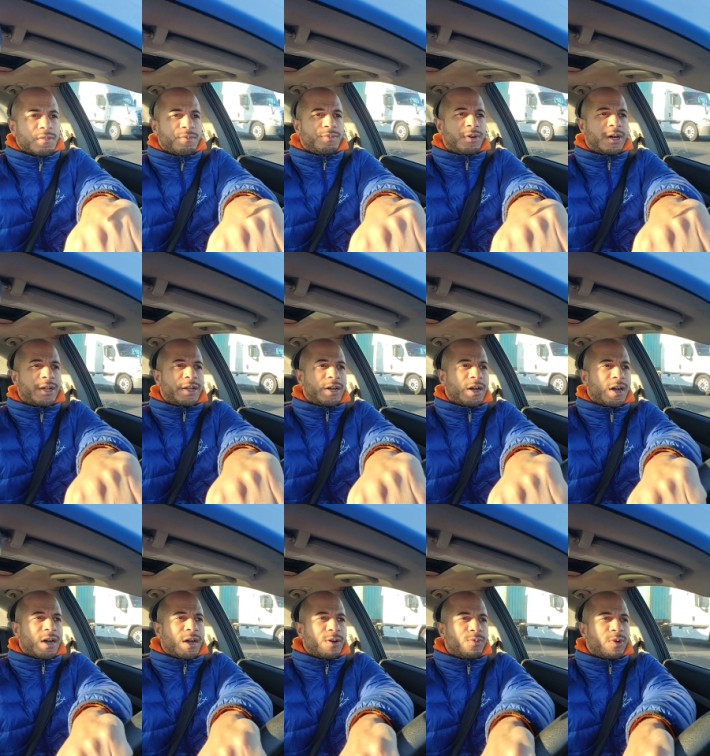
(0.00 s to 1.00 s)
but
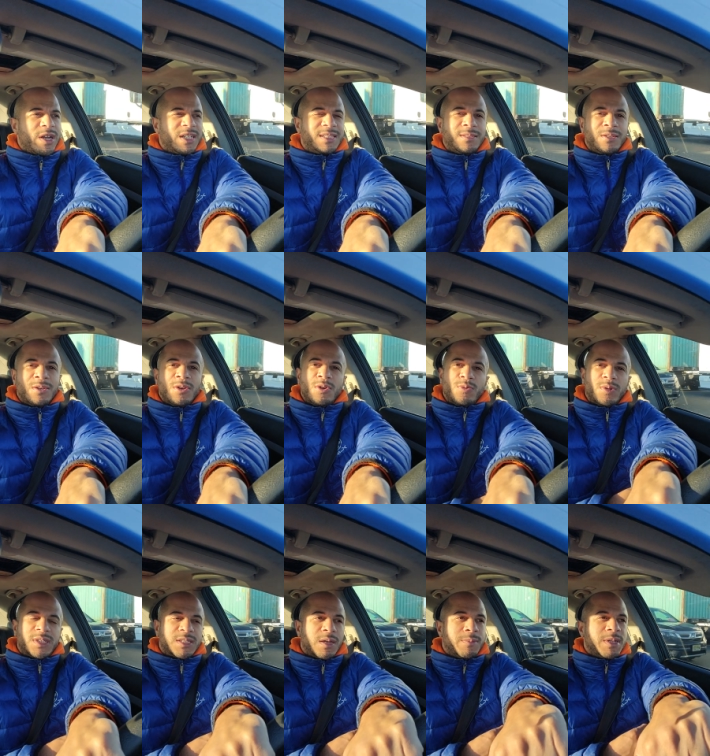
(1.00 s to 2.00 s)
uh, with a
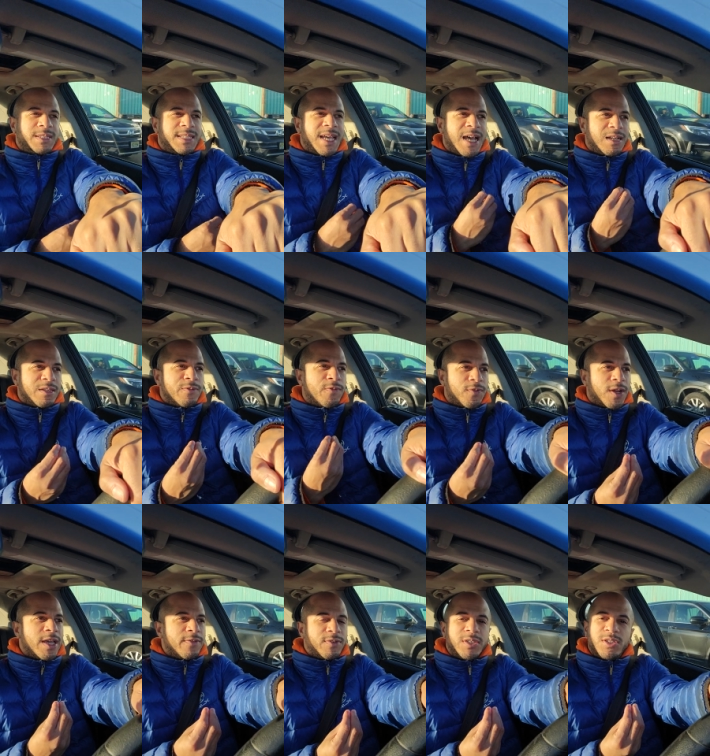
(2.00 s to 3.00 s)
with some Italian
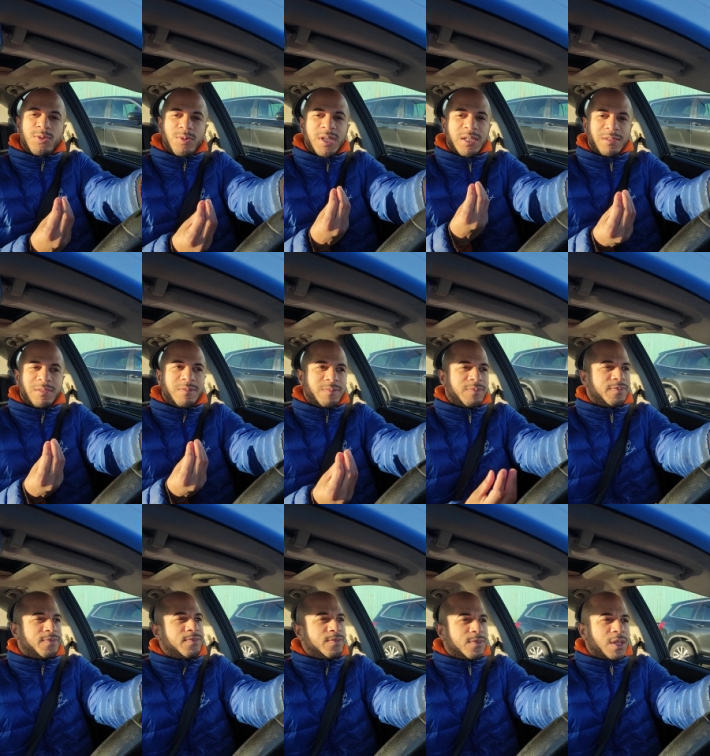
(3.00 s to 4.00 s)
flavor to it.
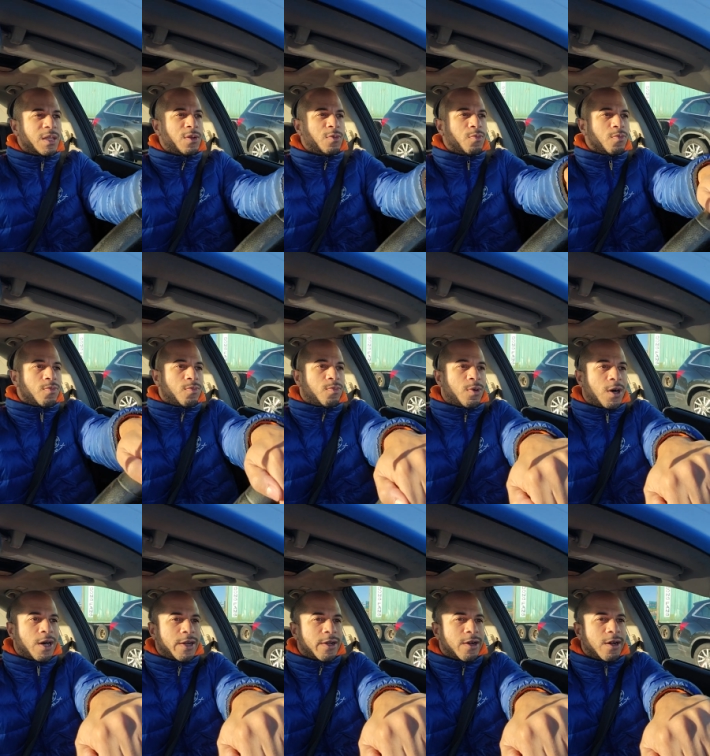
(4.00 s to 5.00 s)

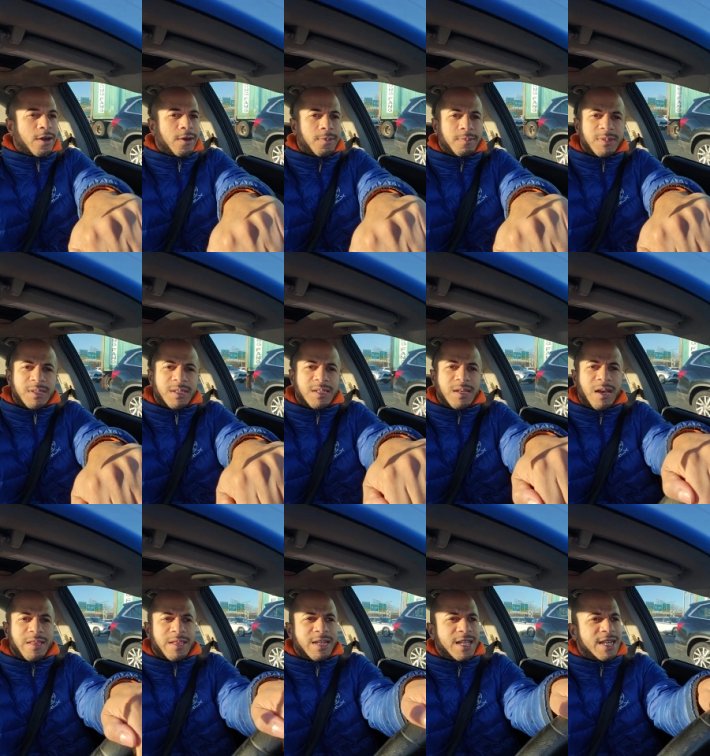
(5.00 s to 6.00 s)
But um,
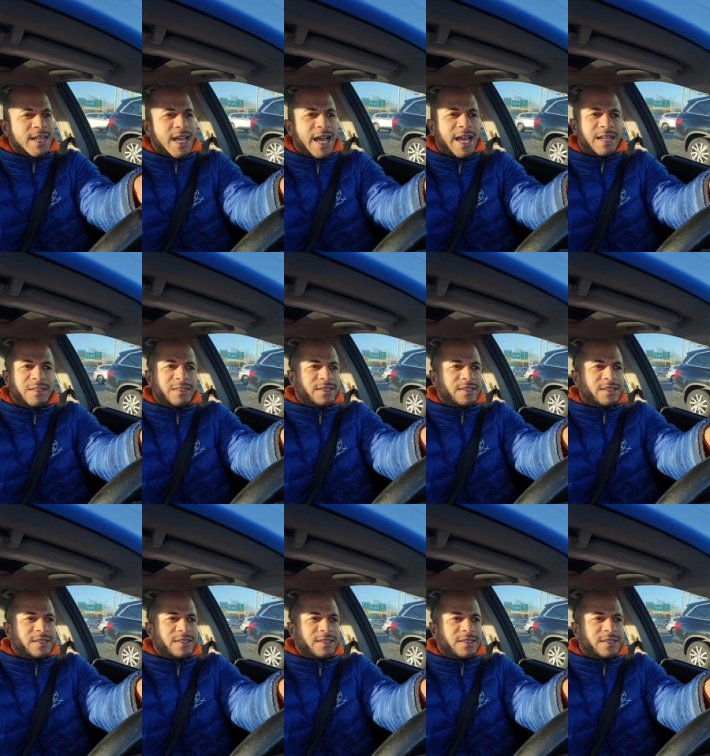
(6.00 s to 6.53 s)
other than that,